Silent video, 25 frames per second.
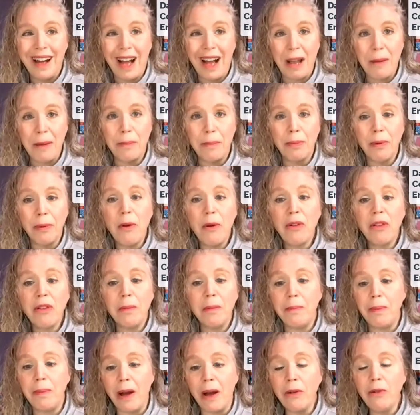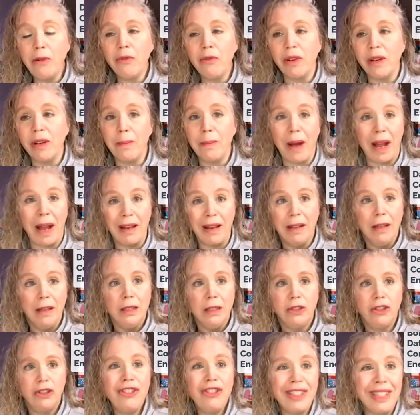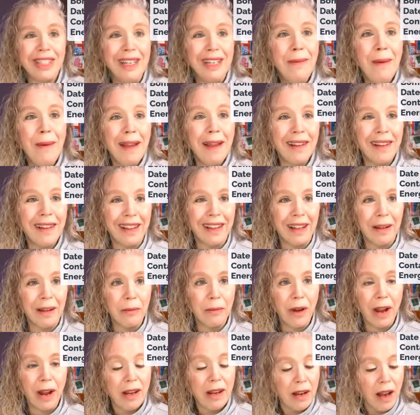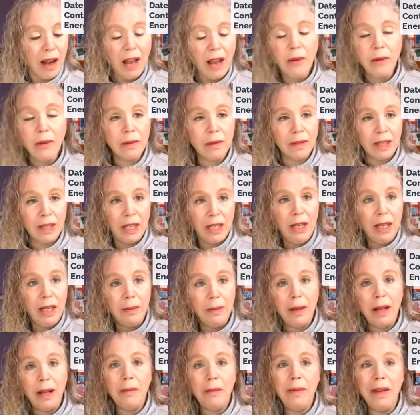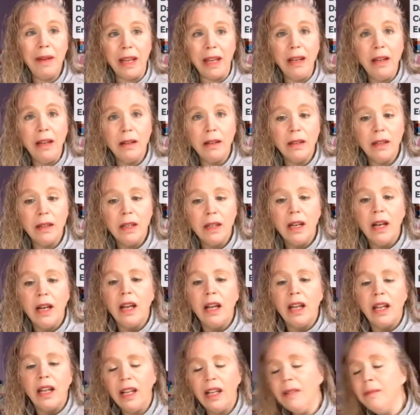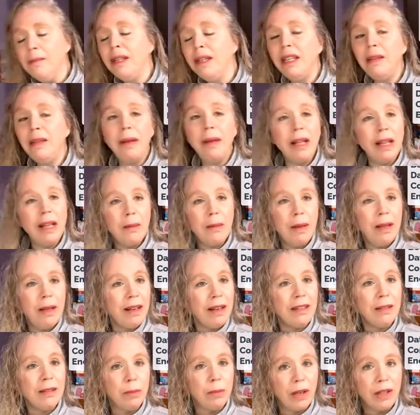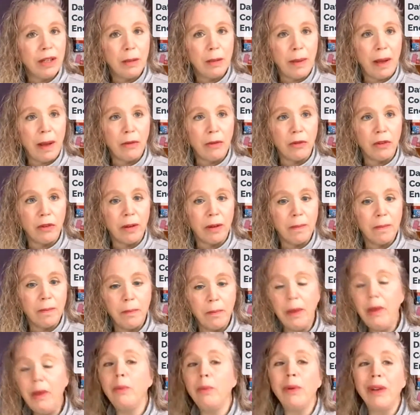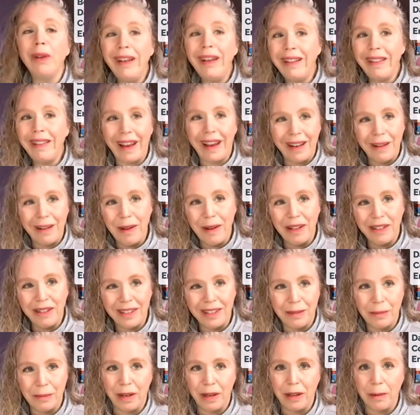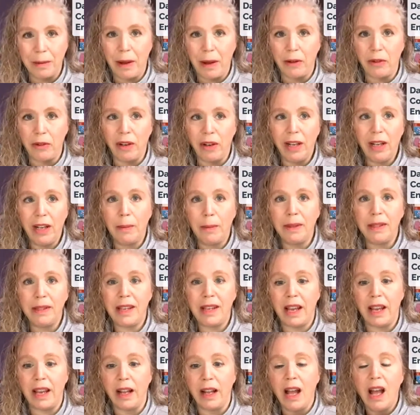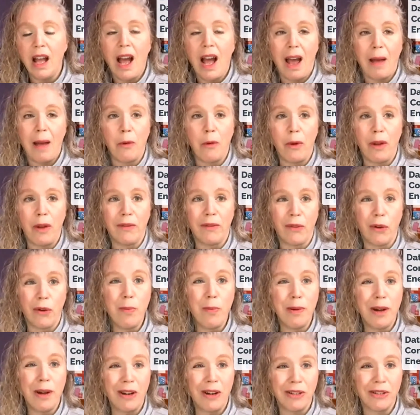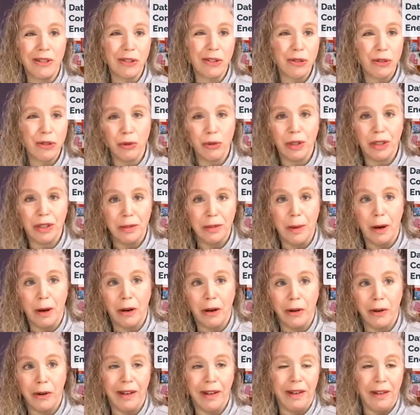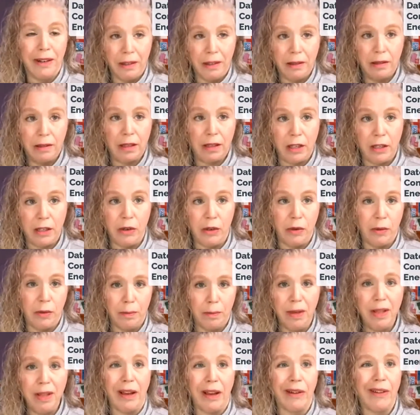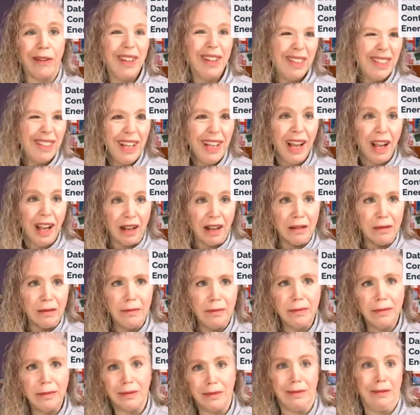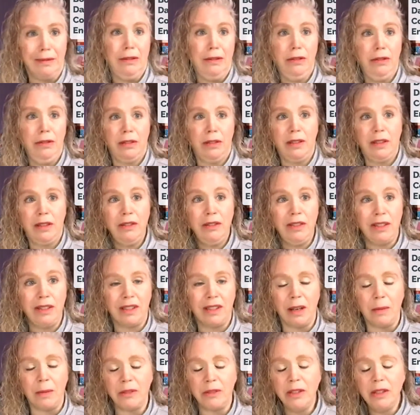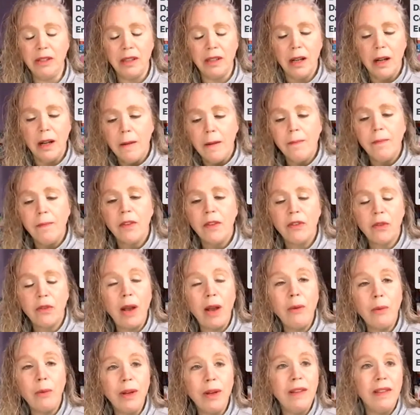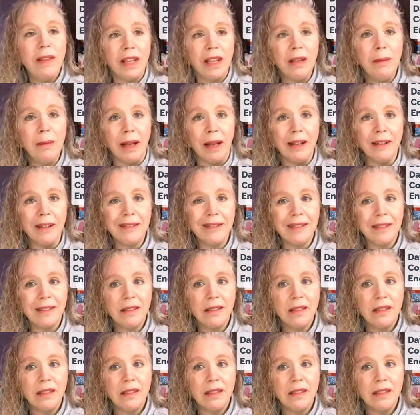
I broke the boundary by just emailing him, right? He emailed me. Him emailing me doesn't break the boundary. Me reading that email doesn't break the boundary. He could be saying, I'm going in for open heart surgery tomorrow. Can you be there? Yeah, there's exceptions. So I read the emails.